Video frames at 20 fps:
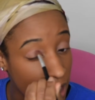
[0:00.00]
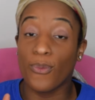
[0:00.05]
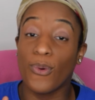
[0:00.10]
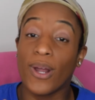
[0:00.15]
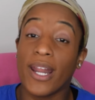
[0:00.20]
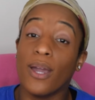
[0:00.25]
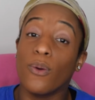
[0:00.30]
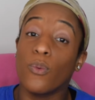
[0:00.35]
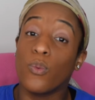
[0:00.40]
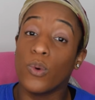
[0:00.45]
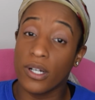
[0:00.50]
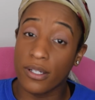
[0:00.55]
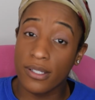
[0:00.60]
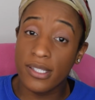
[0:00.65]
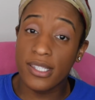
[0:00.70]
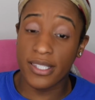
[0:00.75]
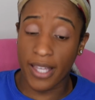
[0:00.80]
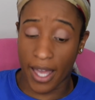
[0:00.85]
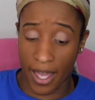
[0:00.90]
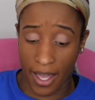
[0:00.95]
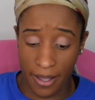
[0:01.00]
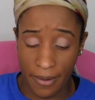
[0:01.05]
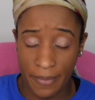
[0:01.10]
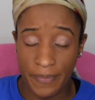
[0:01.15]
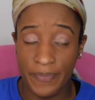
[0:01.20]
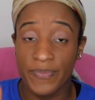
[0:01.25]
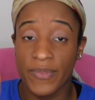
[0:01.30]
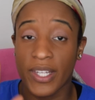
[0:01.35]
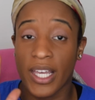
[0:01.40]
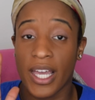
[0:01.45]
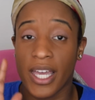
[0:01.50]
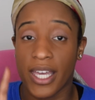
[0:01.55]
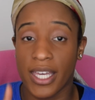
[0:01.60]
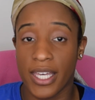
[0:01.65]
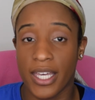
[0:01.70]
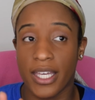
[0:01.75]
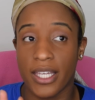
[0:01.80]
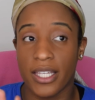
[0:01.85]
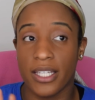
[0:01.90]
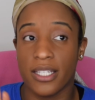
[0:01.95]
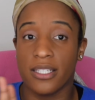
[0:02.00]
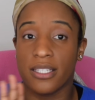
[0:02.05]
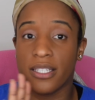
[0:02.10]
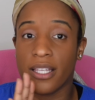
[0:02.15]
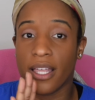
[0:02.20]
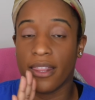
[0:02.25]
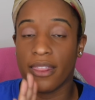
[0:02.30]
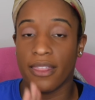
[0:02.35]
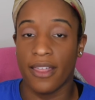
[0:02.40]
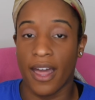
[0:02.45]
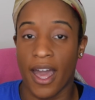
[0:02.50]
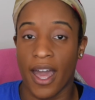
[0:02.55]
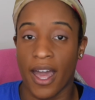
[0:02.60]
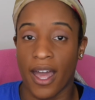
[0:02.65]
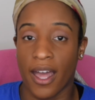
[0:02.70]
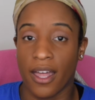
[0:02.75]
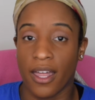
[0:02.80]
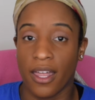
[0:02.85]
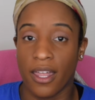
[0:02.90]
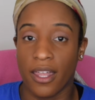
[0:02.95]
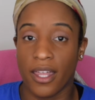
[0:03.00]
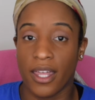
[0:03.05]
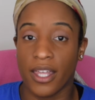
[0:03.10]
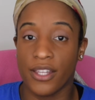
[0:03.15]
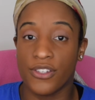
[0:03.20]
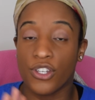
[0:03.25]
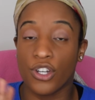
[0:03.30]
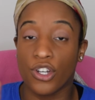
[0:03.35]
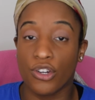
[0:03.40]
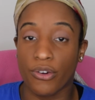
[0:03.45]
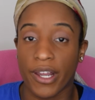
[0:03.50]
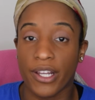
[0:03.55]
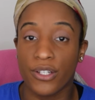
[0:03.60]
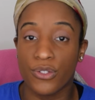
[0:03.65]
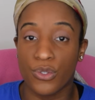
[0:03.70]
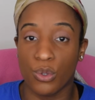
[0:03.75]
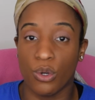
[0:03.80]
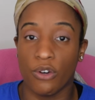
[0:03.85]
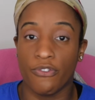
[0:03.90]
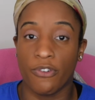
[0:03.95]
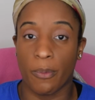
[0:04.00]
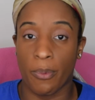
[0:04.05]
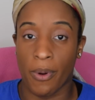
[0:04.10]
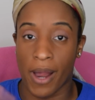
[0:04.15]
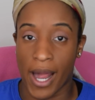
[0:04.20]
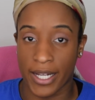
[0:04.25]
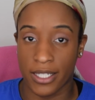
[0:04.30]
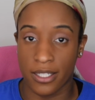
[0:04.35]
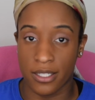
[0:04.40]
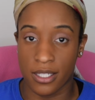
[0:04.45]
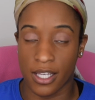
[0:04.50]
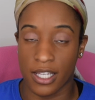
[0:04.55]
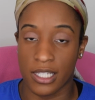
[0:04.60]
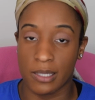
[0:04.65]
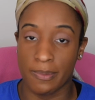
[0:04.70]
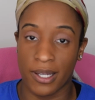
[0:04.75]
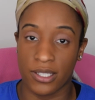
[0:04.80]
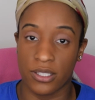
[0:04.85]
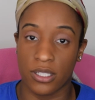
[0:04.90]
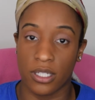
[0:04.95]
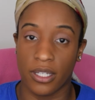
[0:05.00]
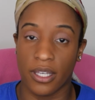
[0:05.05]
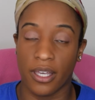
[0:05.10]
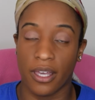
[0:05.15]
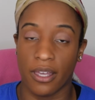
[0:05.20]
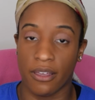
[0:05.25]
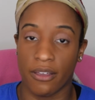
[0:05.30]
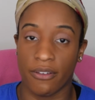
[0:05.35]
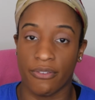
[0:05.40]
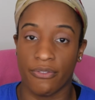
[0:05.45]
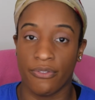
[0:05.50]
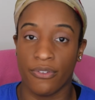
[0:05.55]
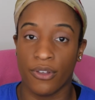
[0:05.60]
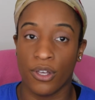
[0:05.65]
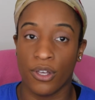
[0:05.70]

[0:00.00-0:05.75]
What I will say is that it's a great tool for practicing, especially if